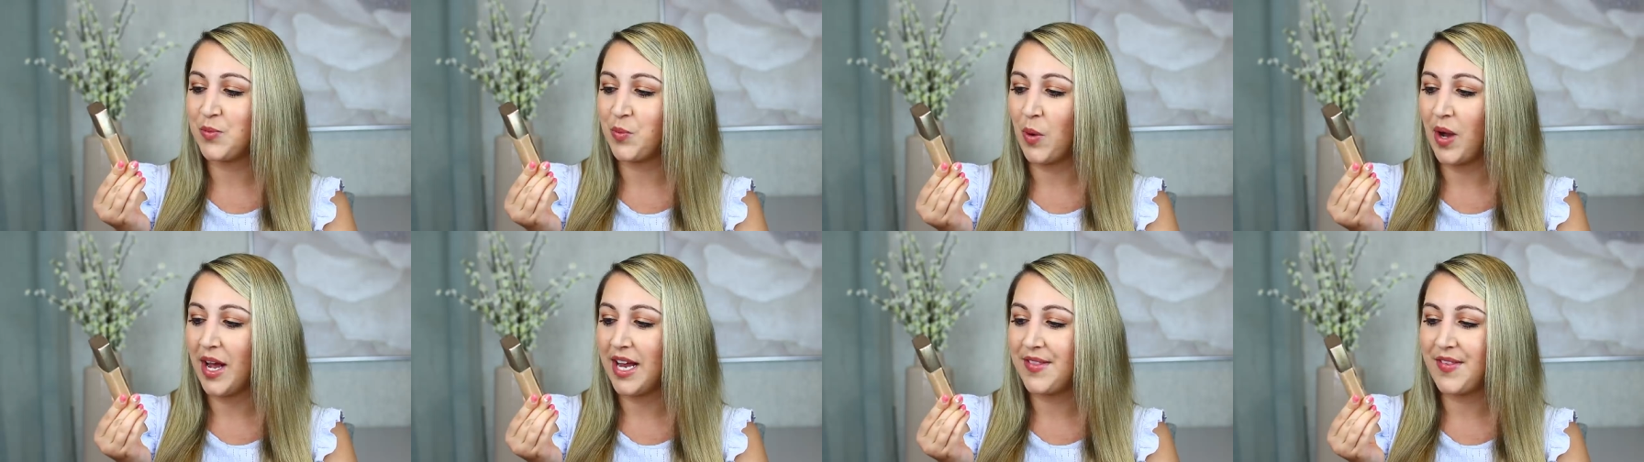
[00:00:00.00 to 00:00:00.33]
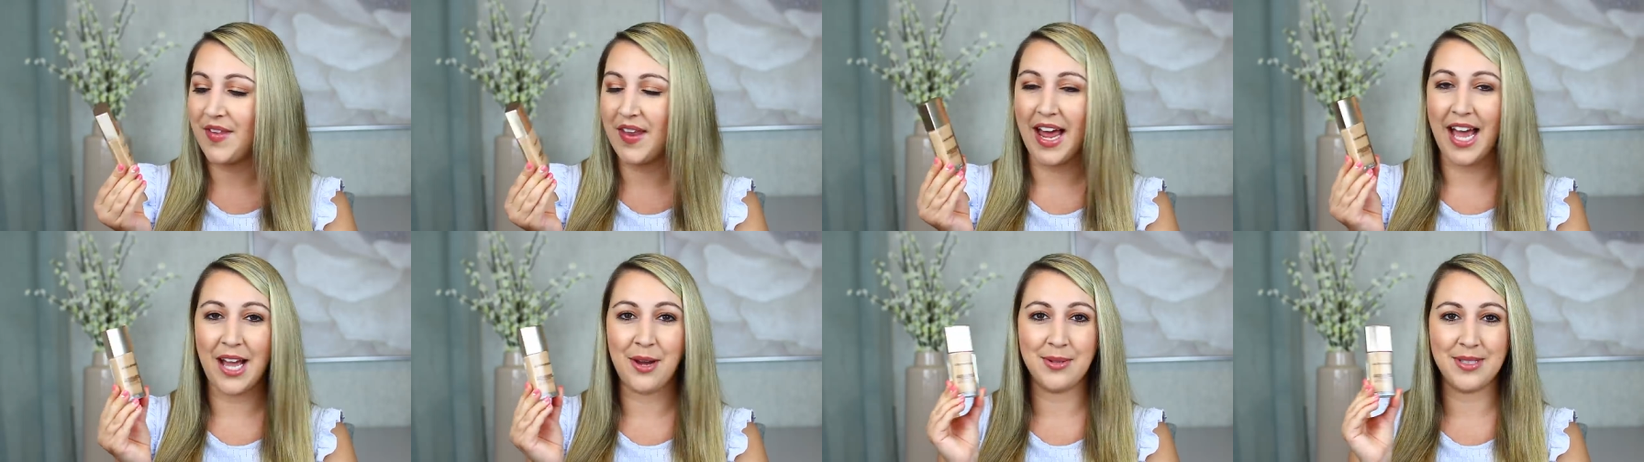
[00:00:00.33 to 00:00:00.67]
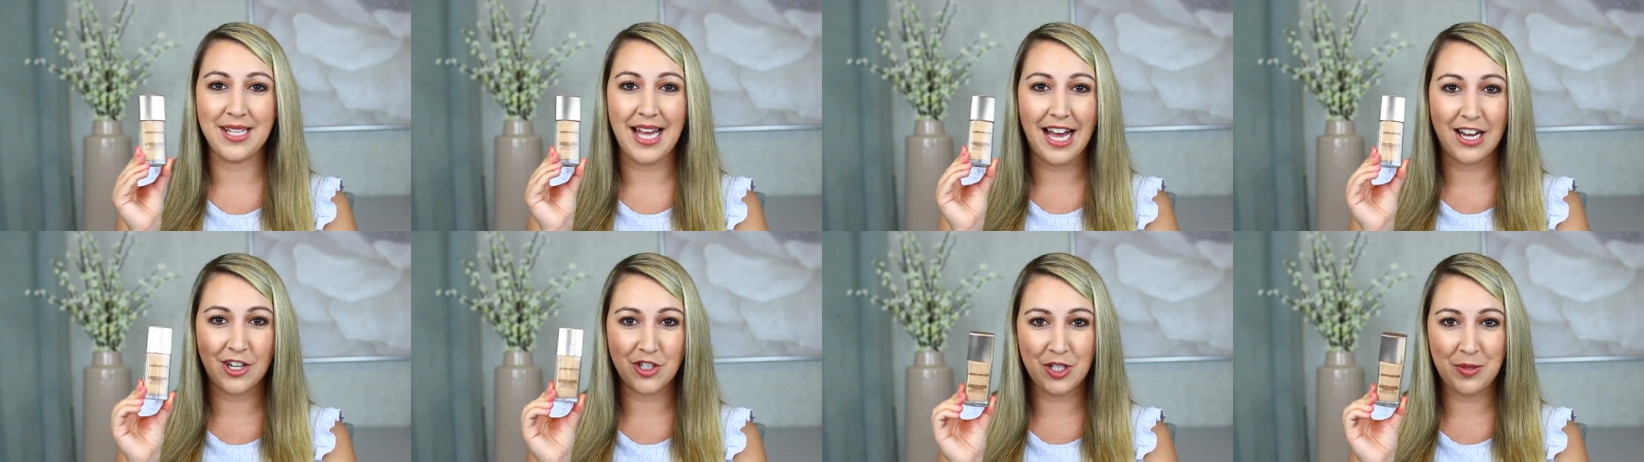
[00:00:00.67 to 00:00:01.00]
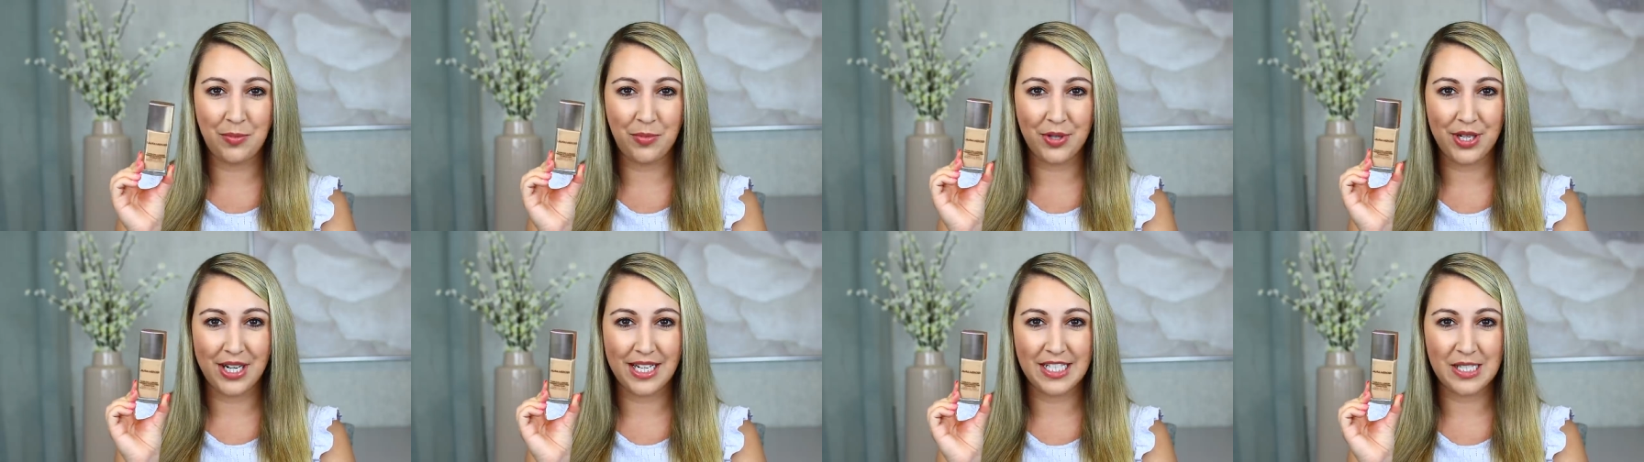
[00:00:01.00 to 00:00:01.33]
one that I was actually
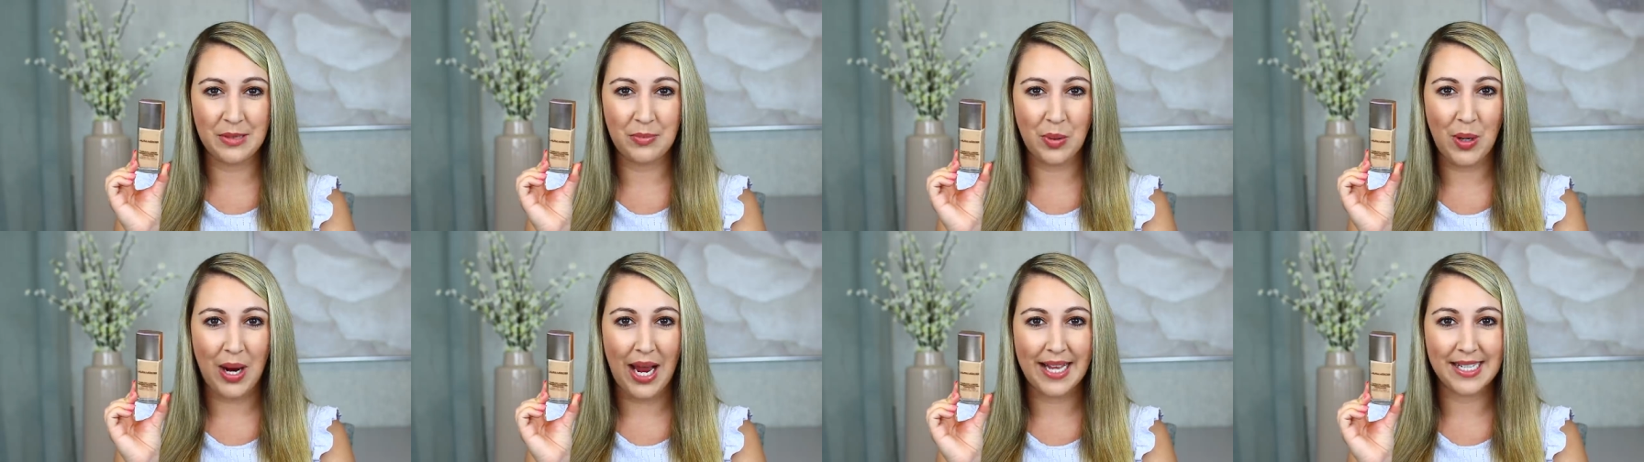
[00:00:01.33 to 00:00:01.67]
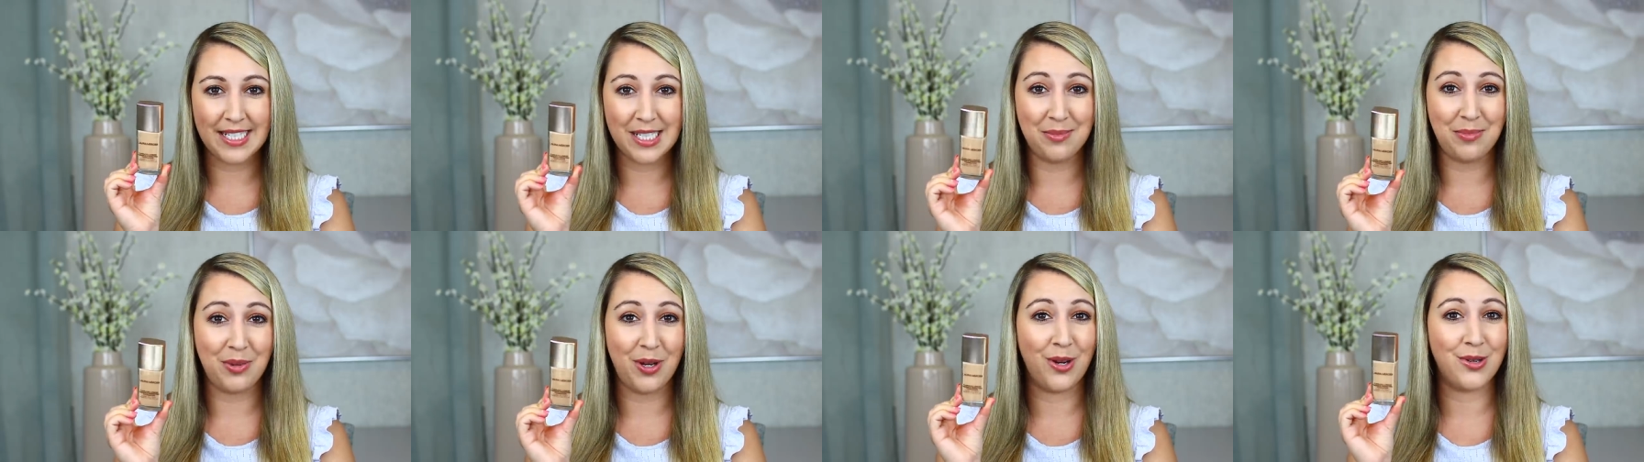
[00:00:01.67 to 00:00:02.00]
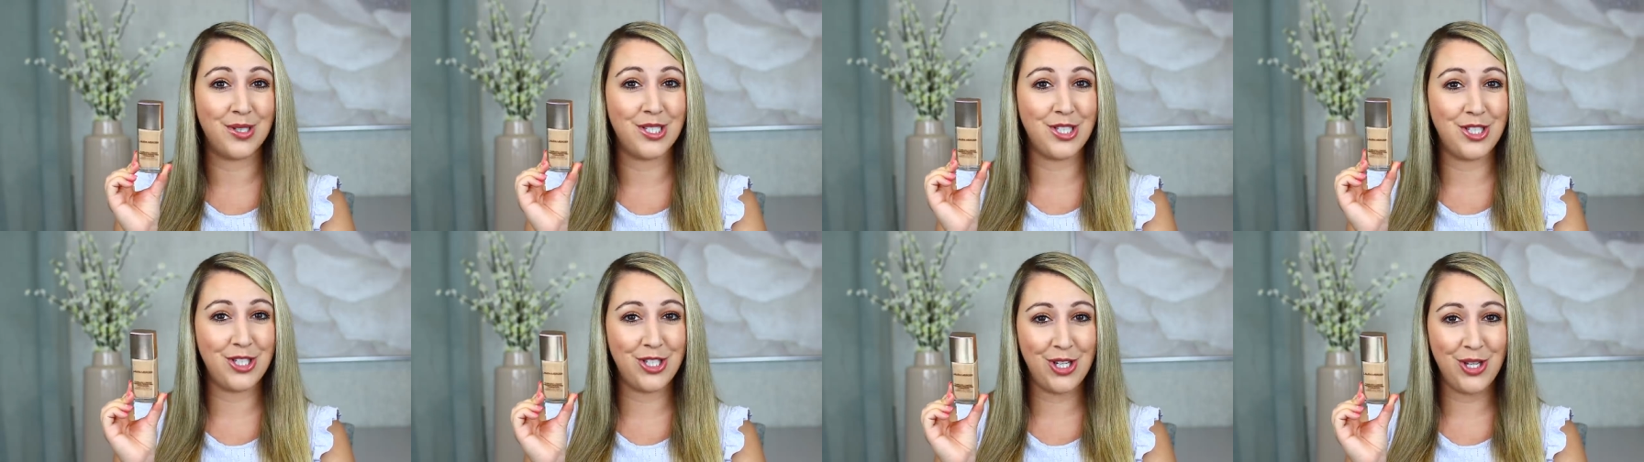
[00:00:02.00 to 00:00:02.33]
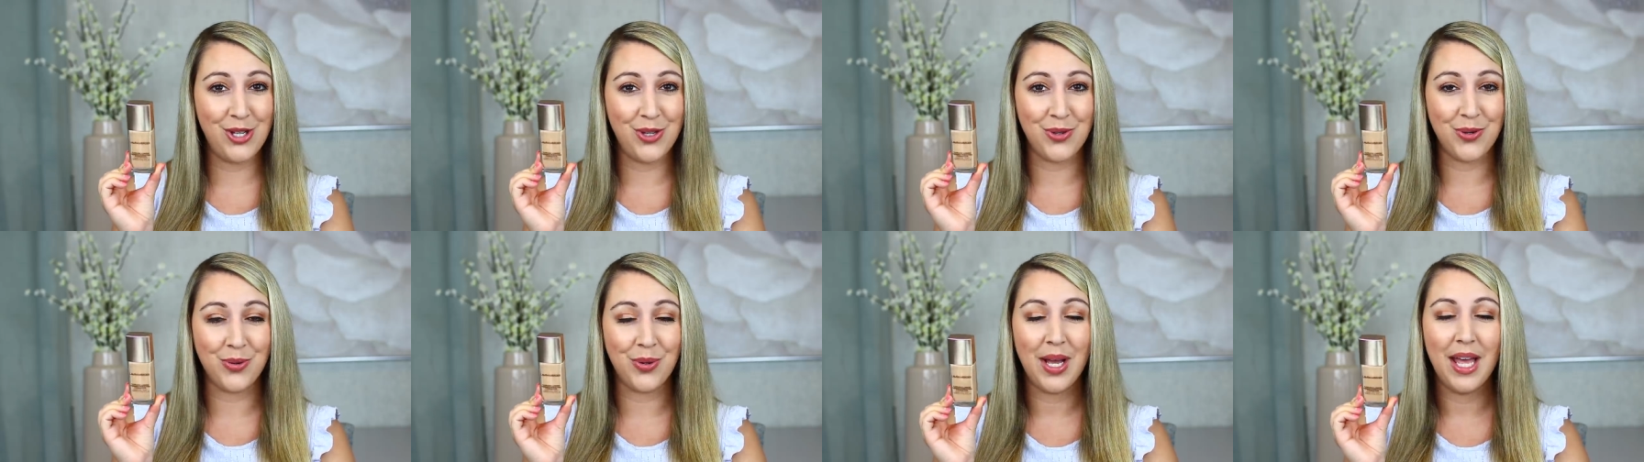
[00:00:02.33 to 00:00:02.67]
pretty surprised about
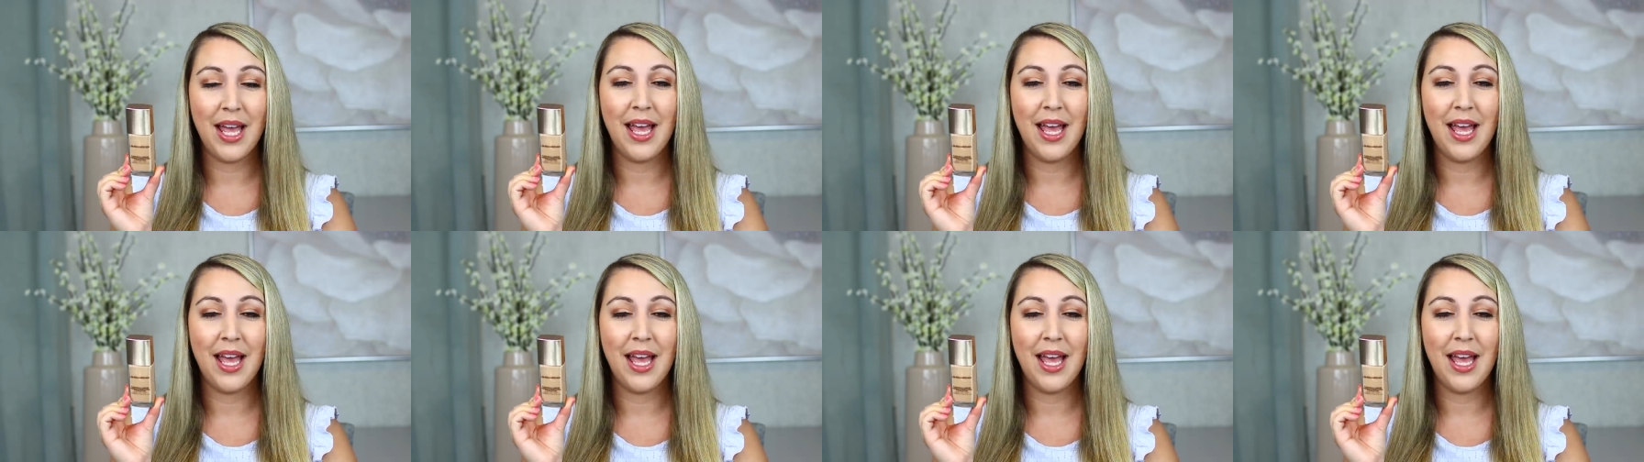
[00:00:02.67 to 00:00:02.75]
too.